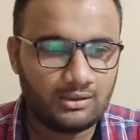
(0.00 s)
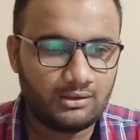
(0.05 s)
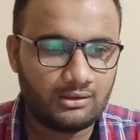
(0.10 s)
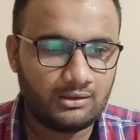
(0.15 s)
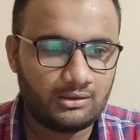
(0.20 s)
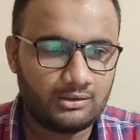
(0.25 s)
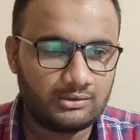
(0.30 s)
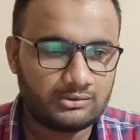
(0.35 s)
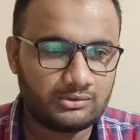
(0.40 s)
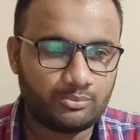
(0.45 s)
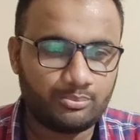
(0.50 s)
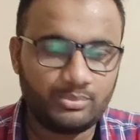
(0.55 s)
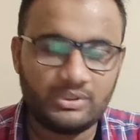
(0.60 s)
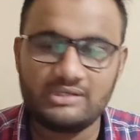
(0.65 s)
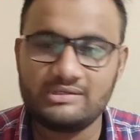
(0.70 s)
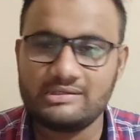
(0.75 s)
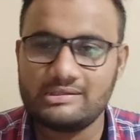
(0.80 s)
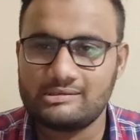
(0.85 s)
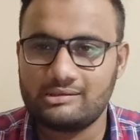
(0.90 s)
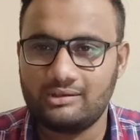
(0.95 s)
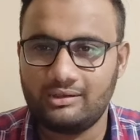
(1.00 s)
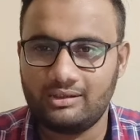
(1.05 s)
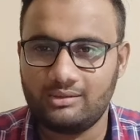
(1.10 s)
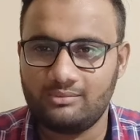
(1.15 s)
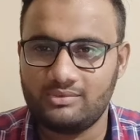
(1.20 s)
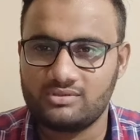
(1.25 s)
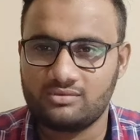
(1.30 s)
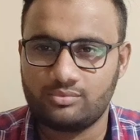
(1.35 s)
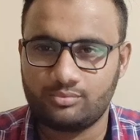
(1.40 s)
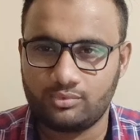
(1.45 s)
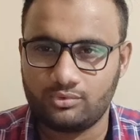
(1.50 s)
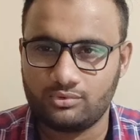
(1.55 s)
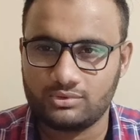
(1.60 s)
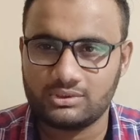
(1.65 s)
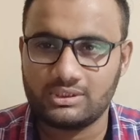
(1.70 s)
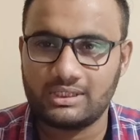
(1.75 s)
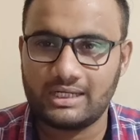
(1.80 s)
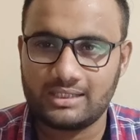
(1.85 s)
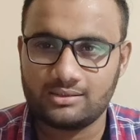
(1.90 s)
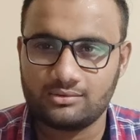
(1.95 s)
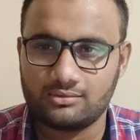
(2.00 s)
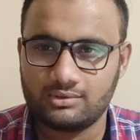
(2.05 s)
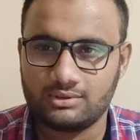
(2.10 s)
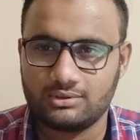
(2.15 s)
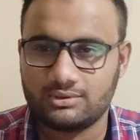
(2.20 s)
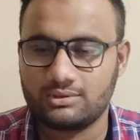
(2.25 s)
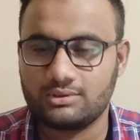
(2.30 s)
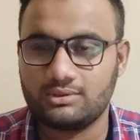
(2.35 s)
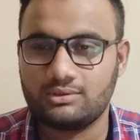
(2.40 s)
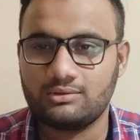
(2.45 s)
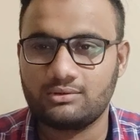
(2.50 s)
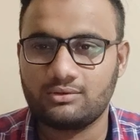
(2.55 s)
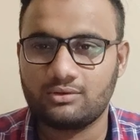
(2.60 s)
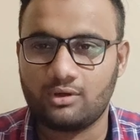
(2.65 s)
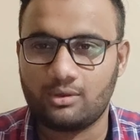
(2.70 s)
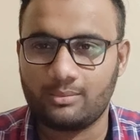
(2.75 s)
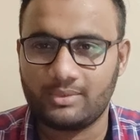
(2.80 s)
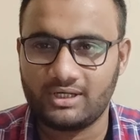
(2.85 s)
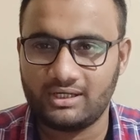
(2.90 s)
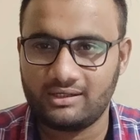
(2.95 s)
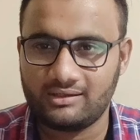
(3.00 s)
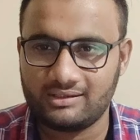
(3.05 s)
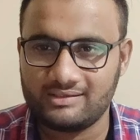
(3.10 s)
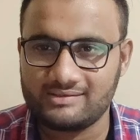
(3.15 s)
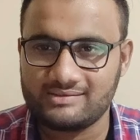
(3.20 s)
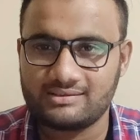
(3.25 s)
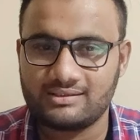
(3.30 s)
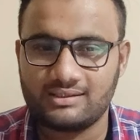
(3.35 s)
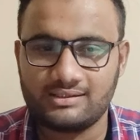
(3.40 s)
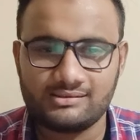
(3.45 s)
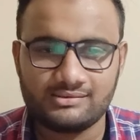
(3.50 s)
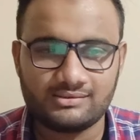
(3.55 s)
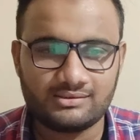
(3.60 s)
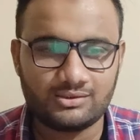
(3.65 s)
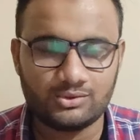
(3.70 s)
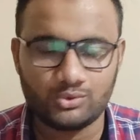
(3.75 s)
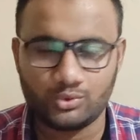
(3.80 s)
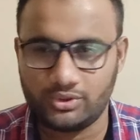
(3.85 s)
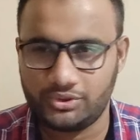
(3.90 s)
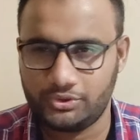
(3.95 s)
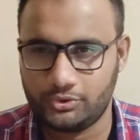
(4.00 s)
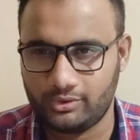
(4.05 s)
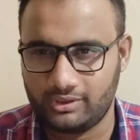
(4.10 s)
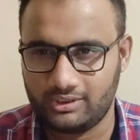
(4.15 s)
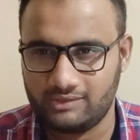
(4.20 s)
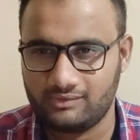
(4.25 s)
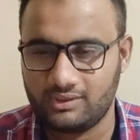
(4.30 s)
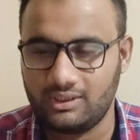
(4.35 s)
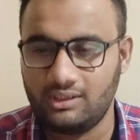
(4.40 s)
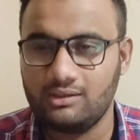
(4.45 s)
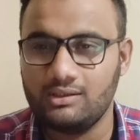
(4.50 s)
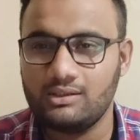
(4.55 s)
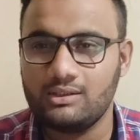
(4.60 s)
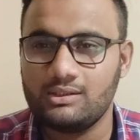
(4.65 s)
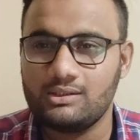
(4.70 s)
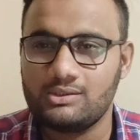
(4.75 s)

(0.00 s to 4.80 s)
So Pgcet means Post Graduation Common Entrance Test 2023.